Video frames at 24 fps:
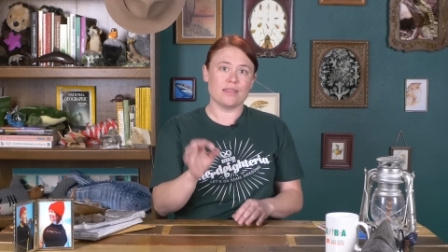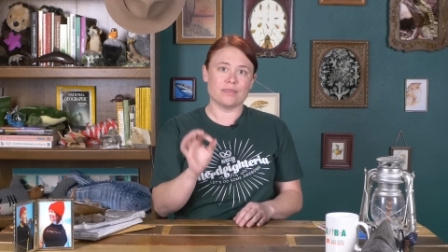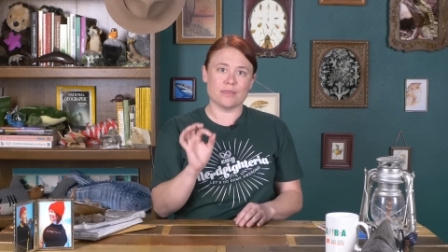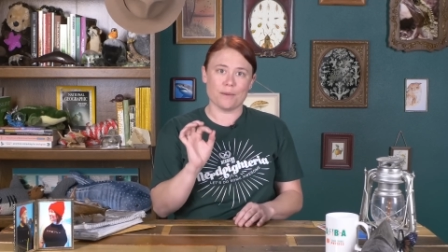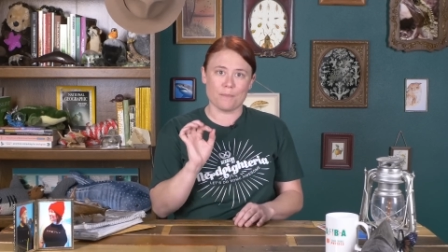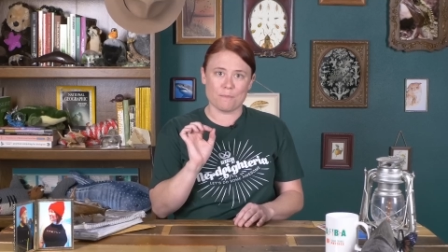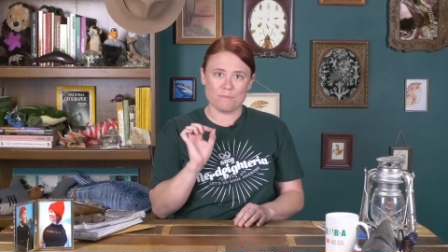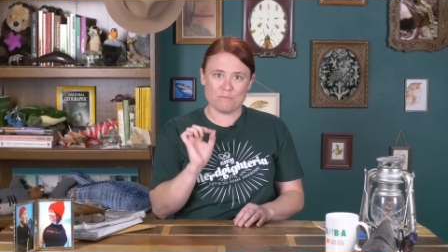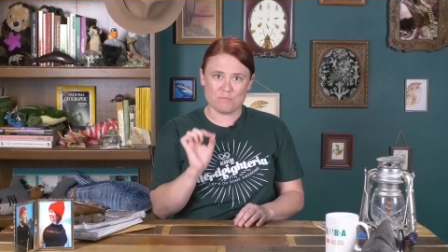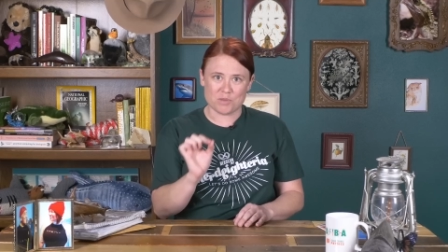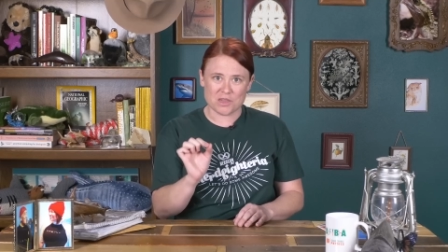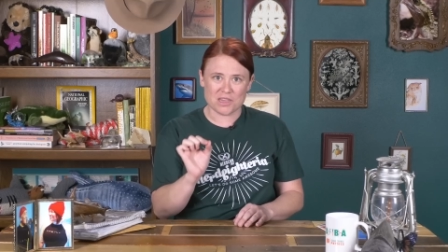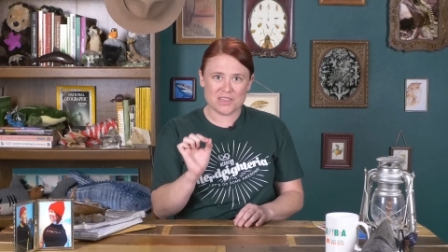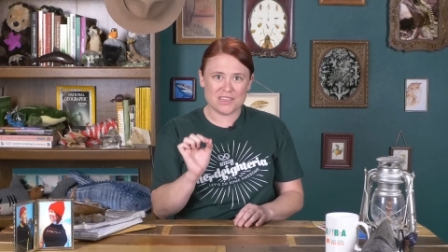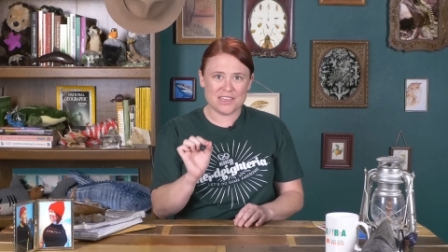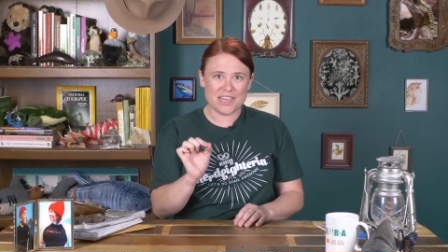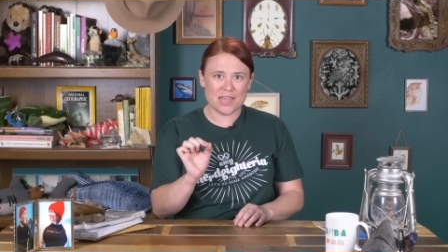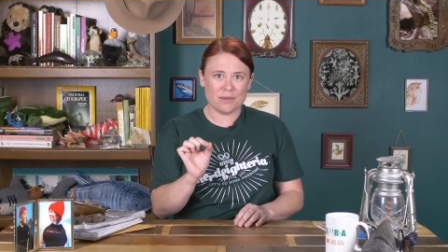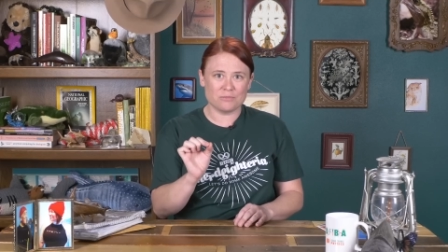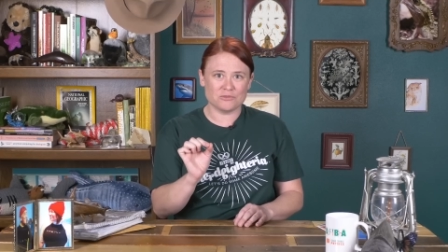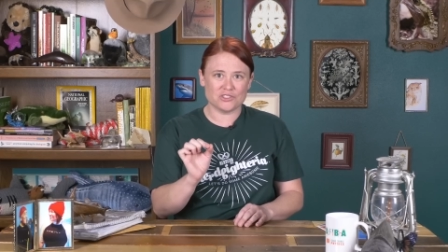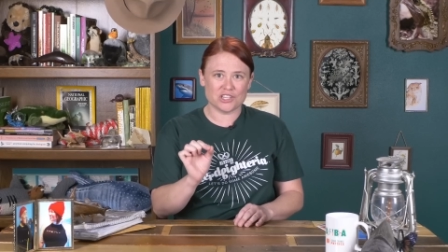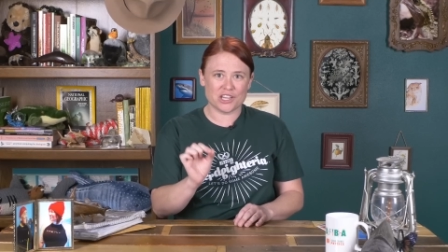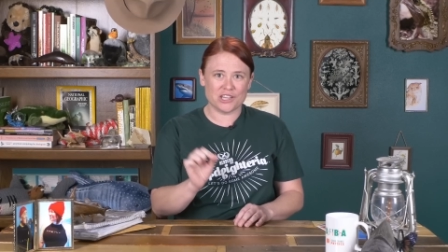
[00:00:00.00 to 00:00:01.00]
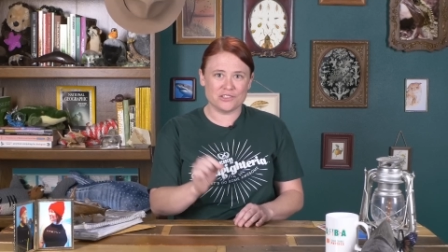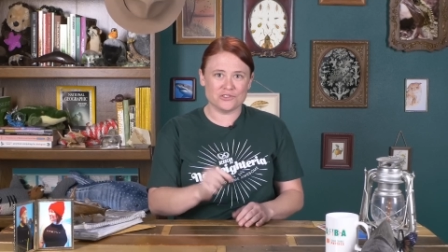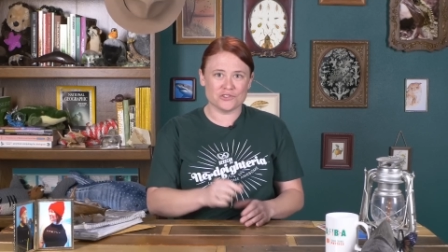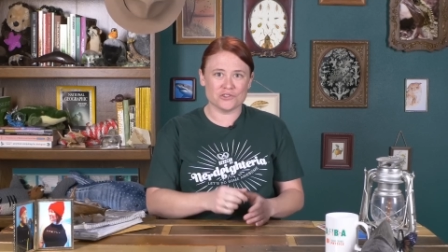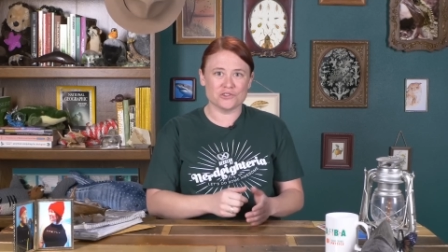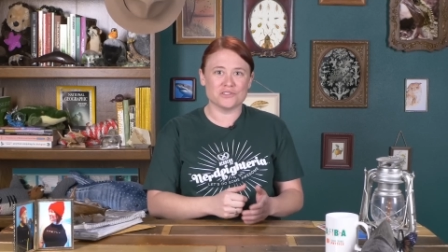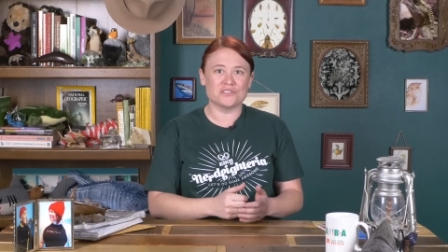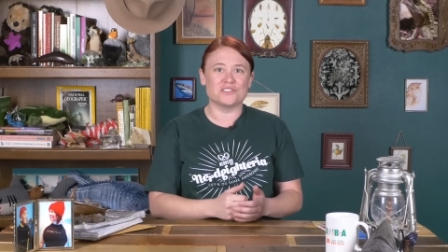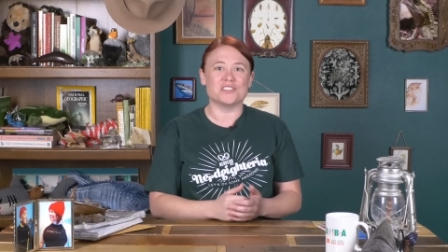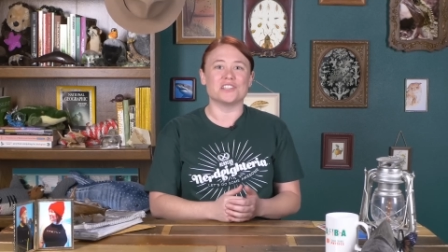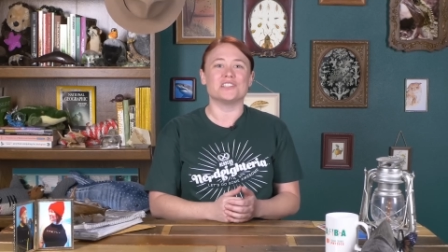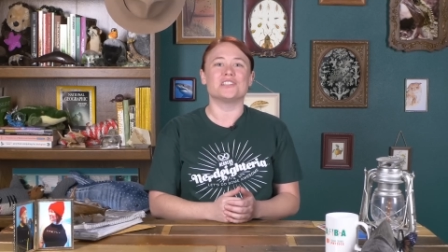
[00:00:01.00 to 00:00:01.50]
the big game
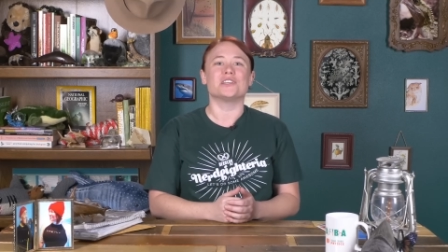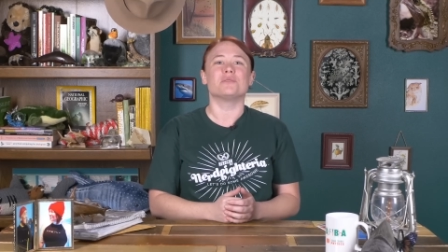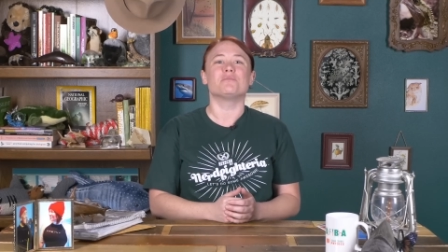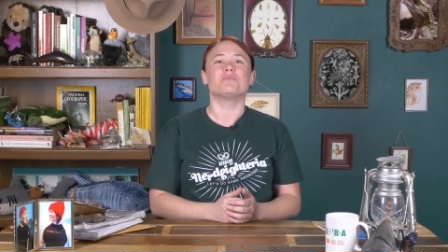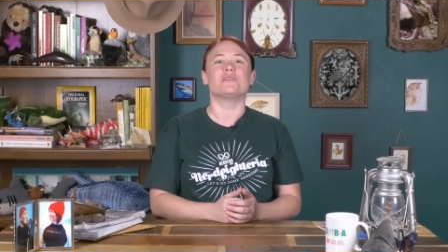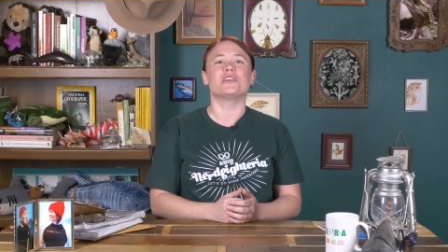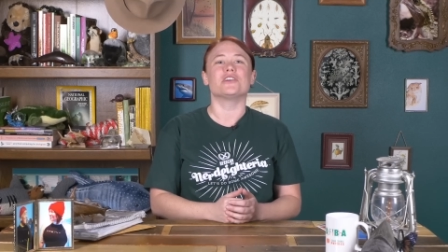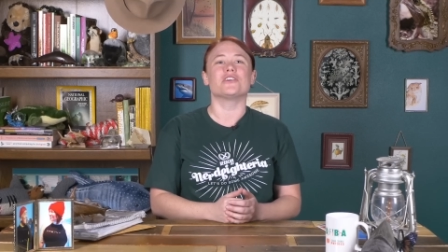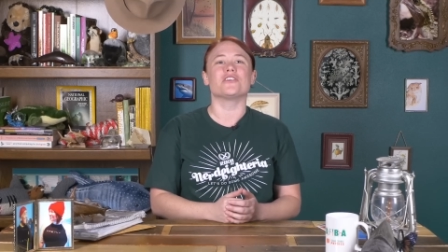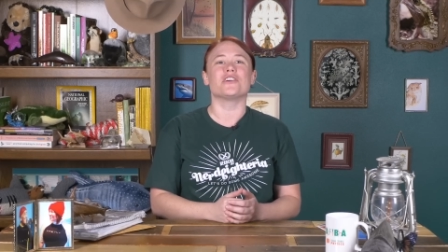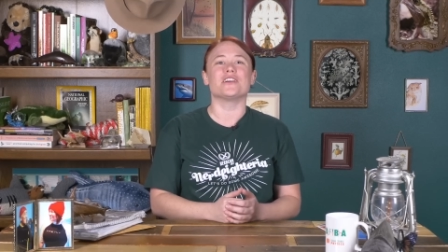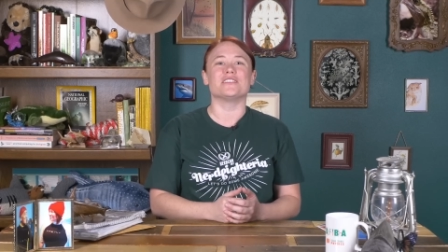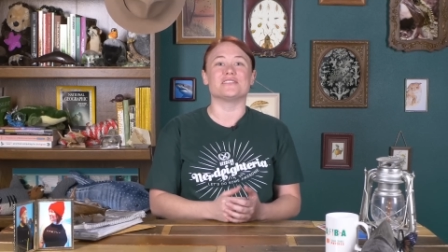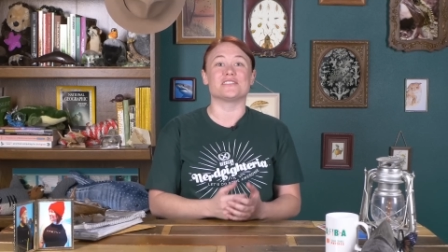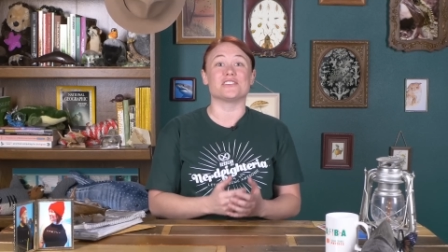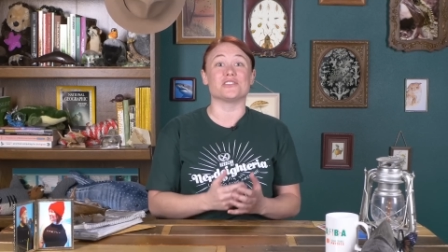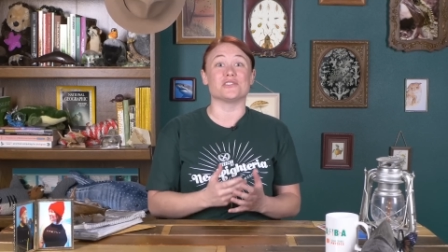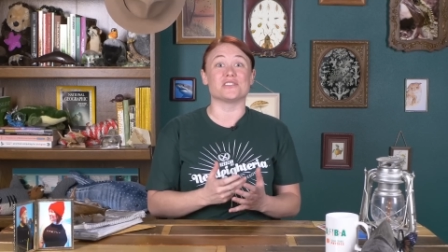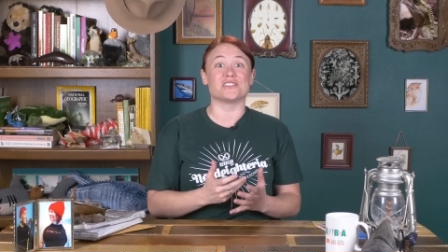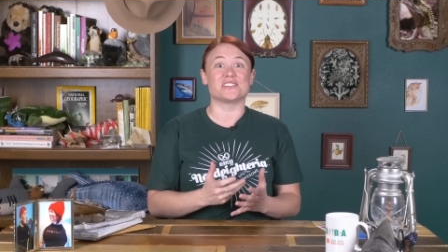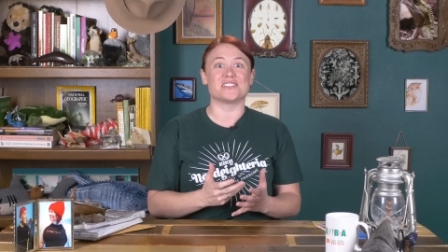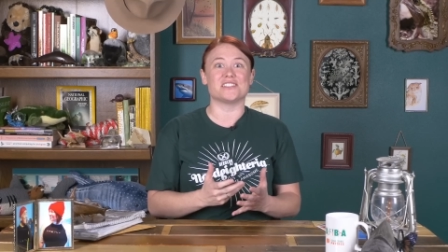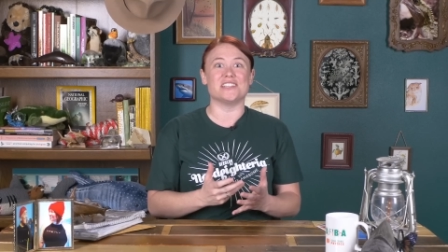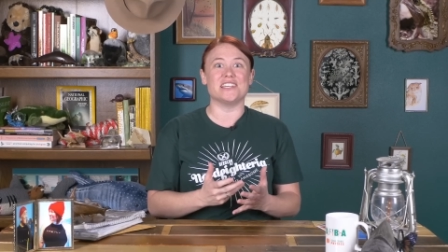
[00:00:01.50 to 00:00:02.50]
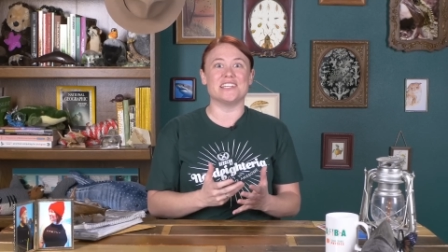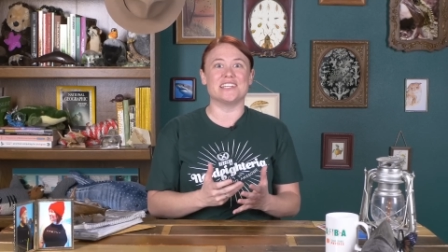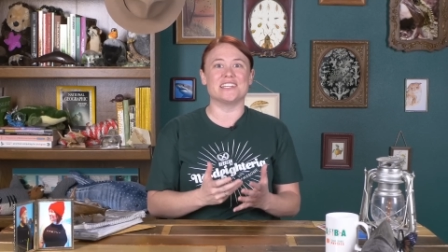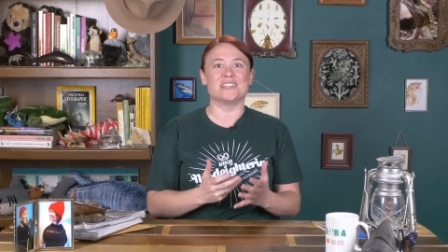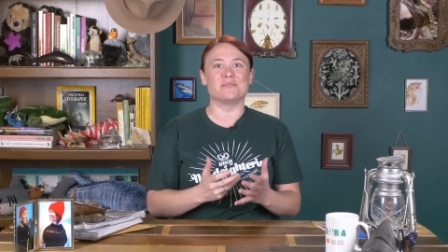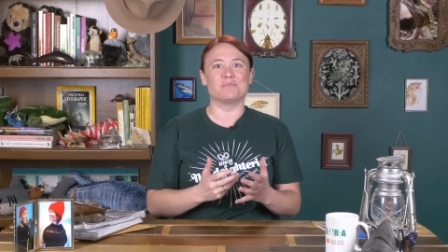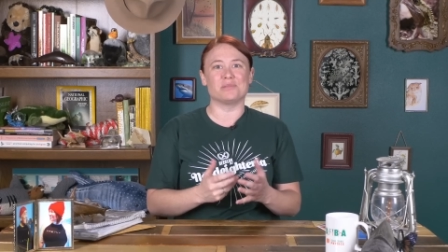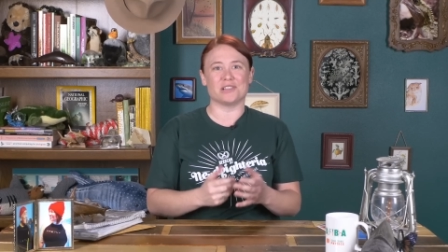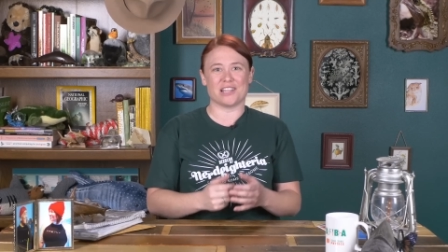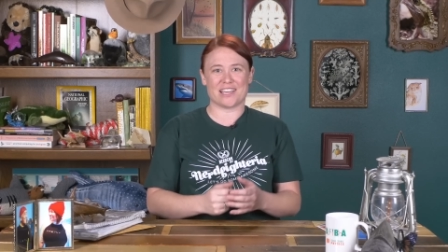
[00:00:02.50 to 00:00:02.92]
changers didn't appear until seeded